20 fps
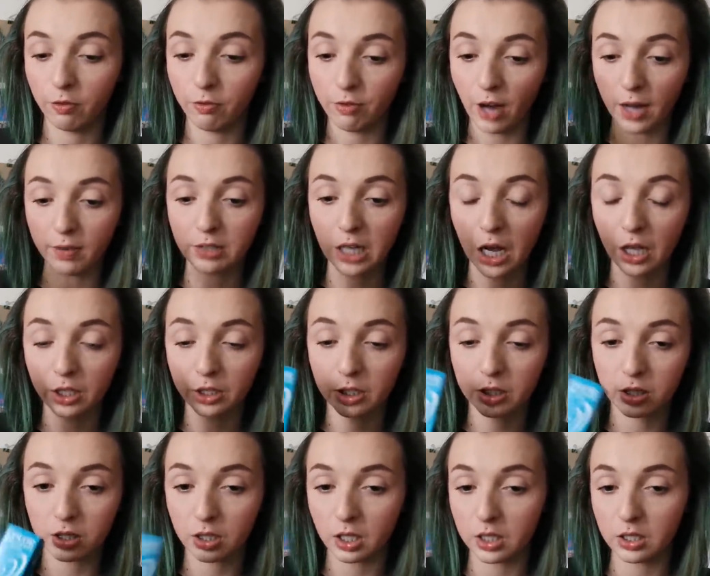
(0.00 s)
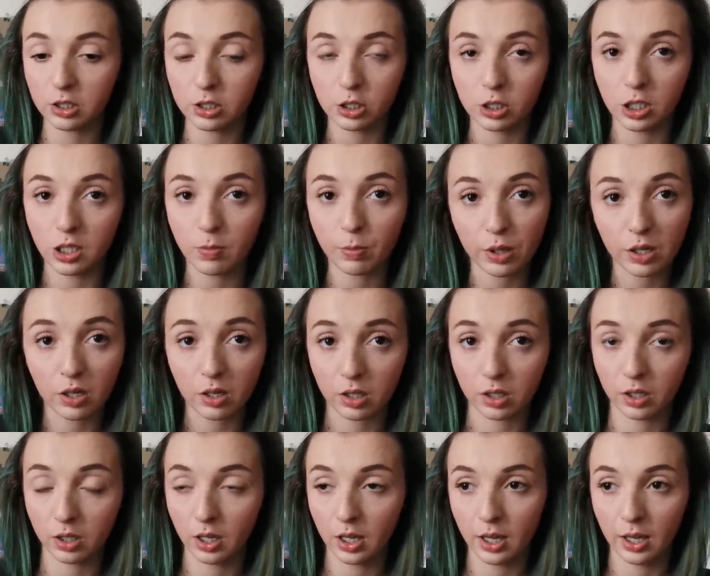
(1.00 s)
$5 is
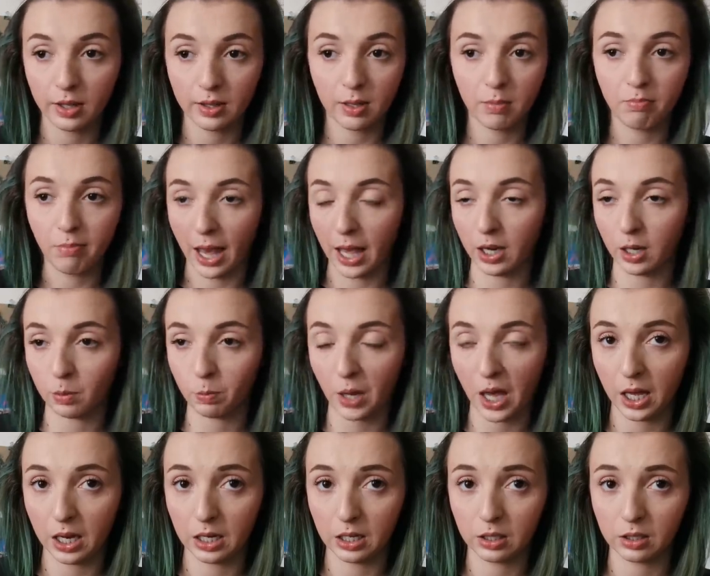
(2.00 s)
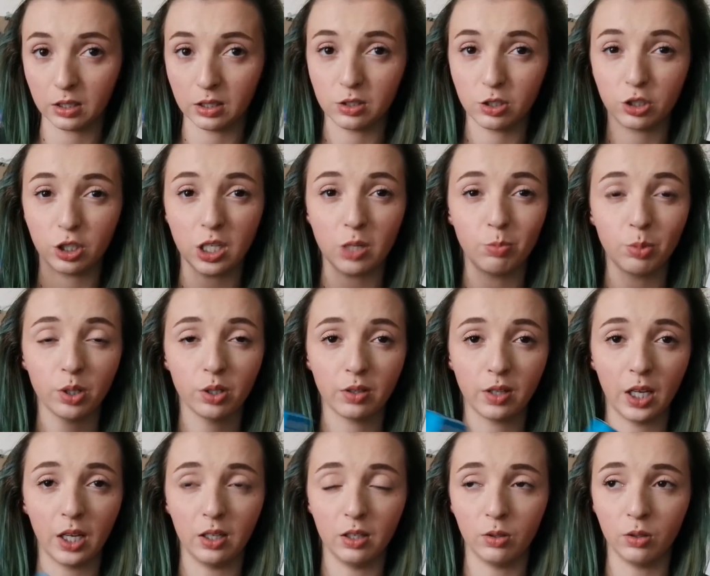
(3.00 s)
cheaper than Manic Panic is cheaper
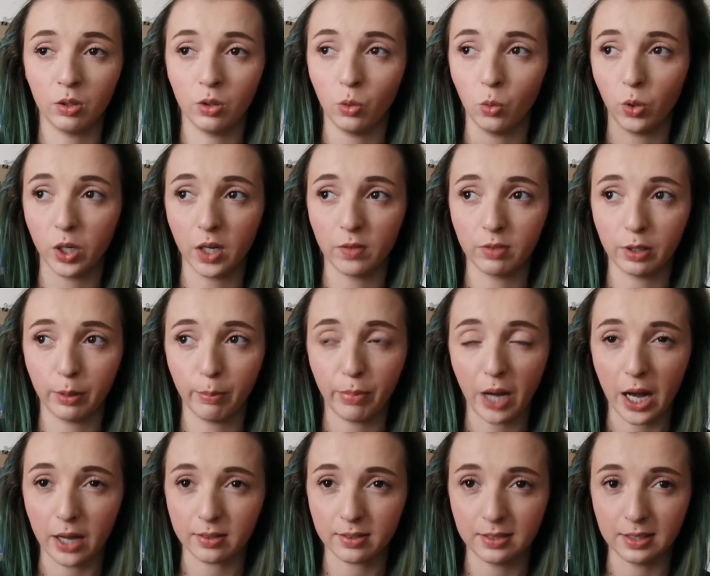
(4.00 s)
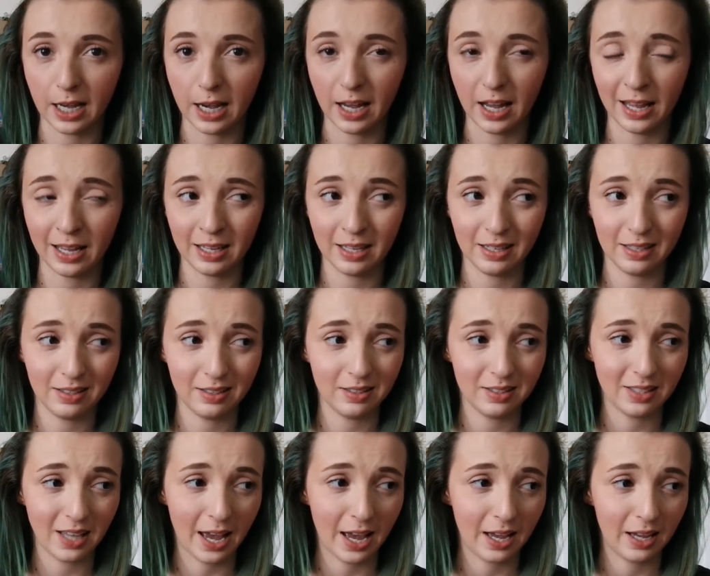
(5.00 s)
than whatever the box dye
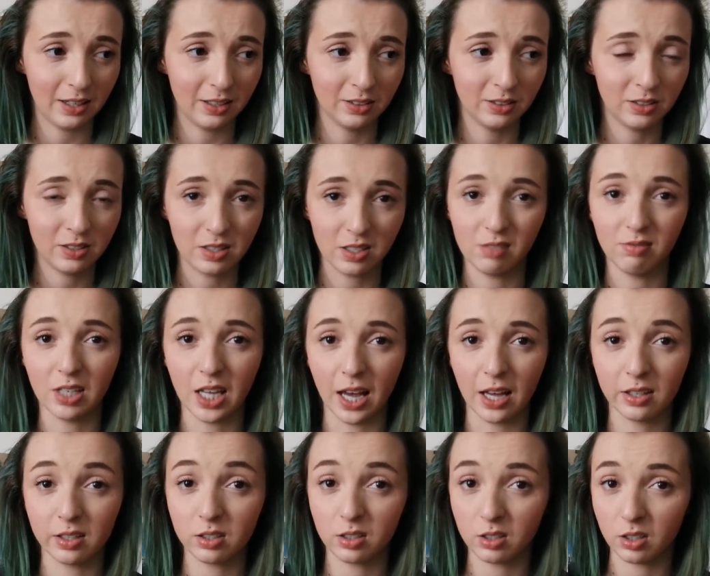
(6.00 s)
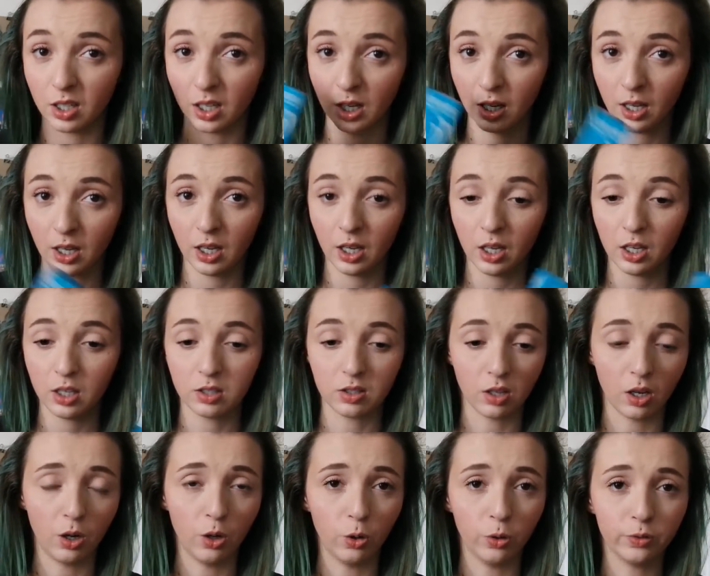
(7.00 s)
is at CVS.
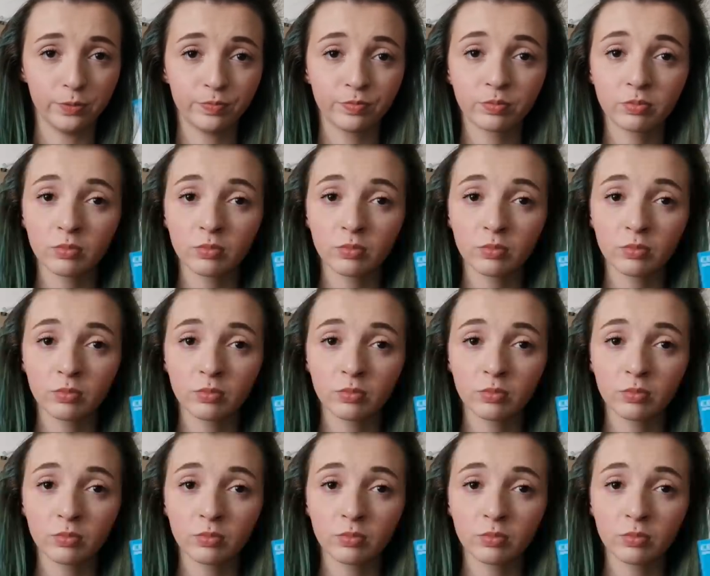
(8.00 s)
So